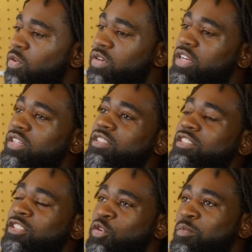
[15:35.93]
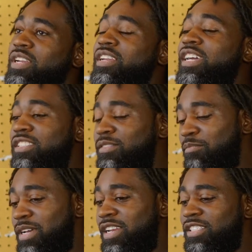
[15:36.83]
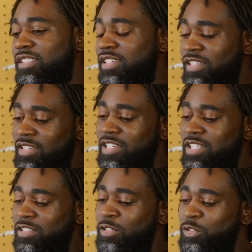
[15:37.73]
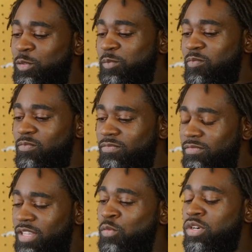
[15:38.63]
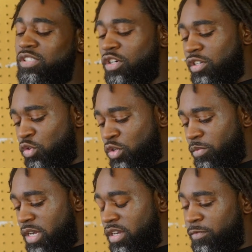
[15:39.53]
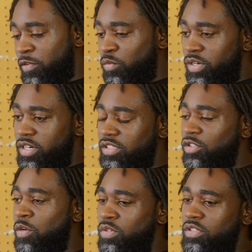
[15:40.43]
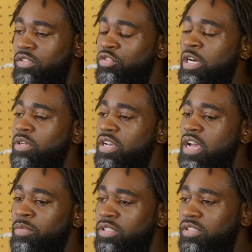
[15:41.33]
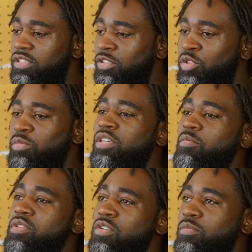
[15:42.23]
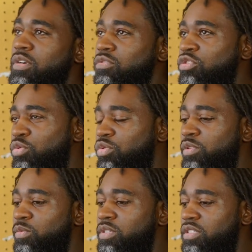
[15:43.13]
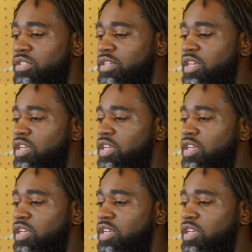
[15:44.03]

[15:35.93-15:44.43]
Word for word: Okay, so my next my next thing is um. I want to start doing my footwear, so I want to drop the God Made sneakers, which will be coming out in about two or three weeks.